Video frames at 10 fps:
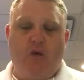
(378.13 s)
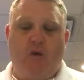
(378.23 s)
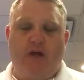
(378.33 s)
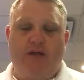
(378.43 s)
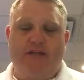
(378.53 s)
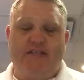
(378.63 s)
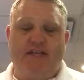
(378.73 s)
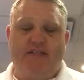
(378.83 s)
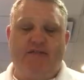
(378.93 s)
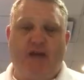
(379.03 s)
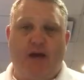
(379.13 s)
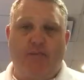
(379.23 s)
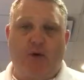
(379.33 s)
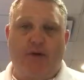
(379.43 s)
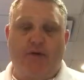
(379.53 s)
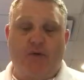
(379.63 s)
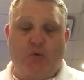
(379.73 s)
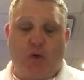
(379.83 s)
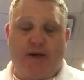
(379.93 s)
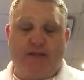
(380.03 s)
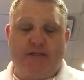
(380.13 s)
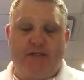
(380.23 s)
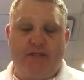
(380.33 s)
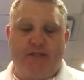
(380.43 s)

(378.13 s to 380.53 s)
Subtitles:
While an extensive library is great,